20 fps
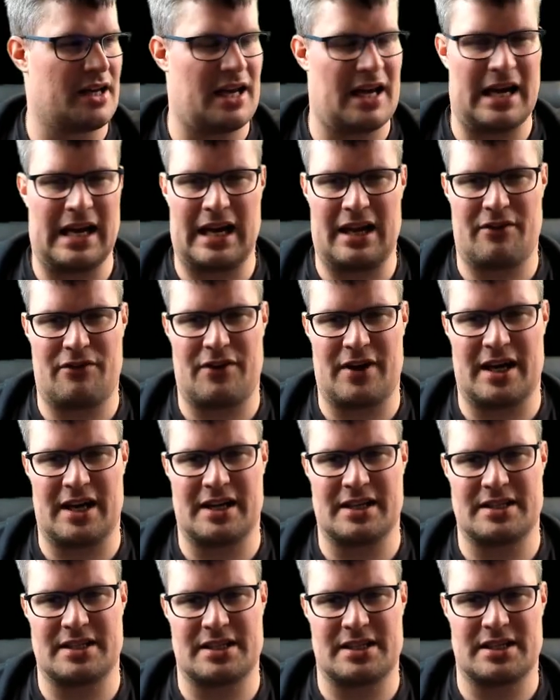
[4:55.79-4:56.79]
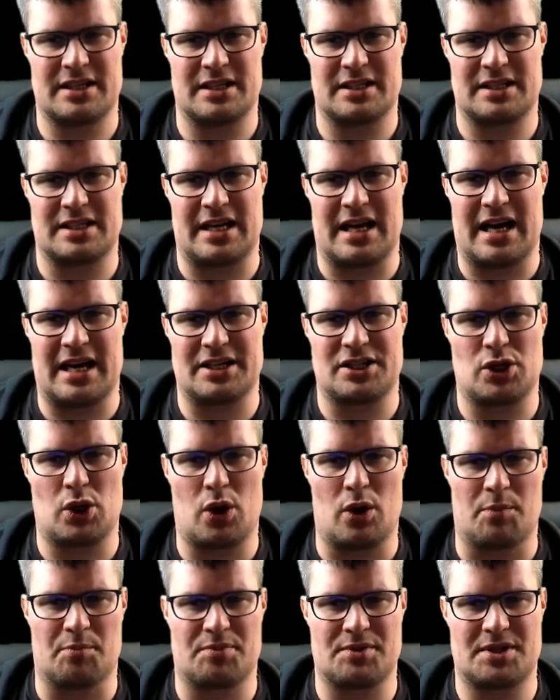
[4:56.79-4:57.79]
lfs slash
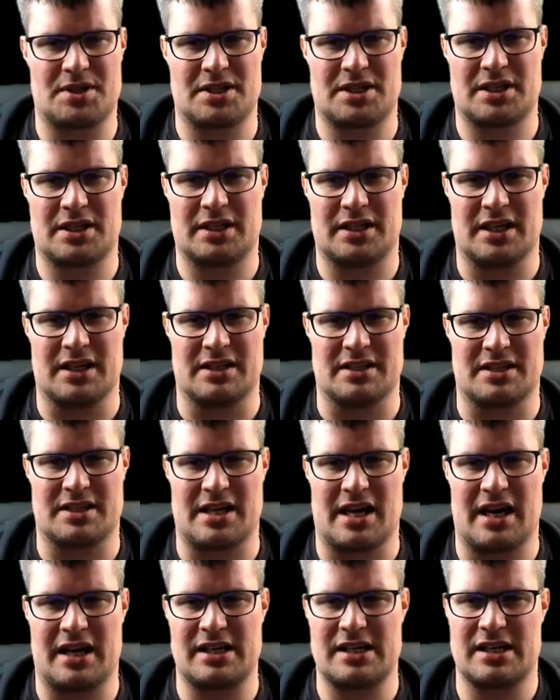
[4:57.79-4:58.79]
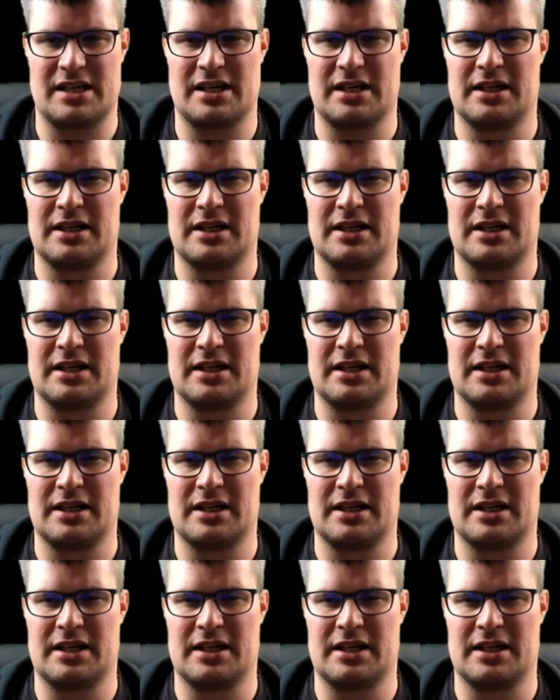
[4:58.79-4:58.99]
opt instead.